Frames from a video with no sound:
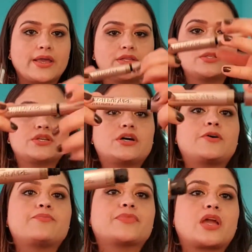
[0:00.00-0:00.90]
and
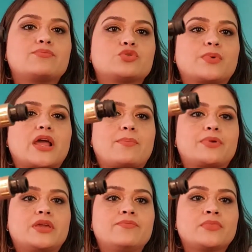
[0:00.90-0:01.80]
I'm super
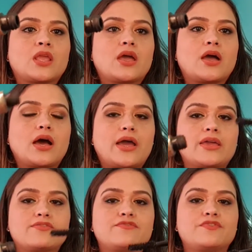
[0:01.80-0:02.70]
happy
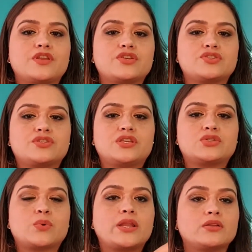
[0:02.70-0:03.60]
I finished
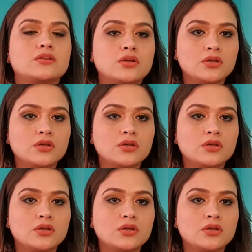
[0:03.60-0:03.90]
this one.